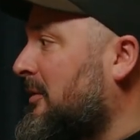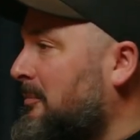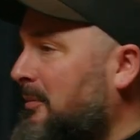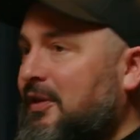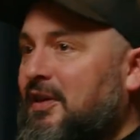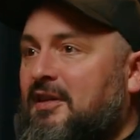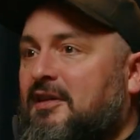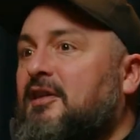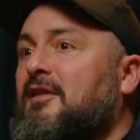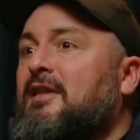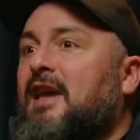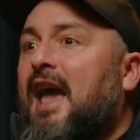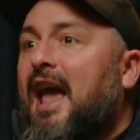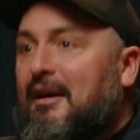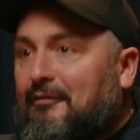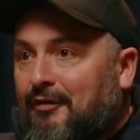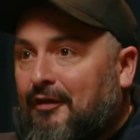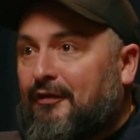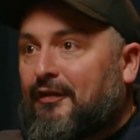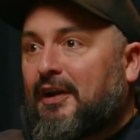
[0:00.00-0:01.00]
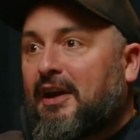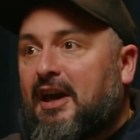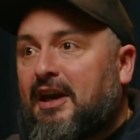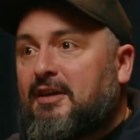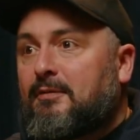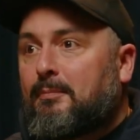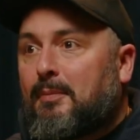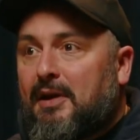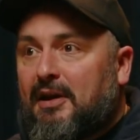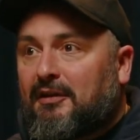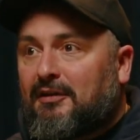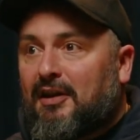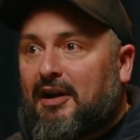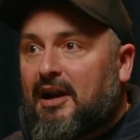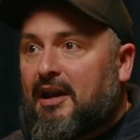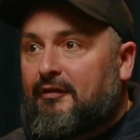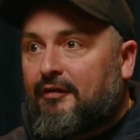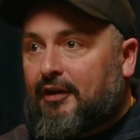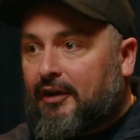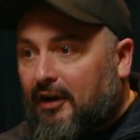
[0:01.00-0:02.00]
But everything is being
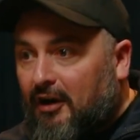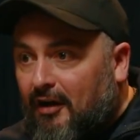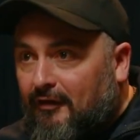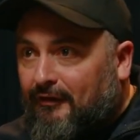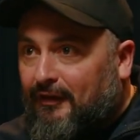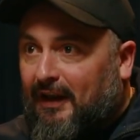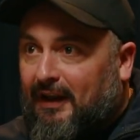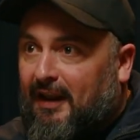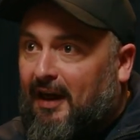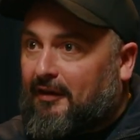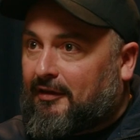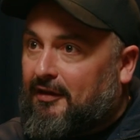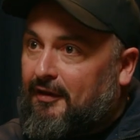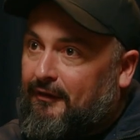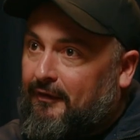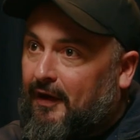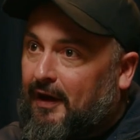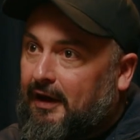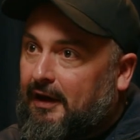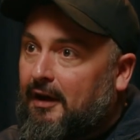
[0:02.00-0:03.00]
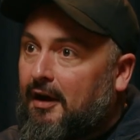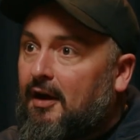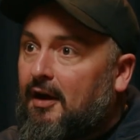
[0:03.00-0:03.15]
delivered. And I think that's the thing.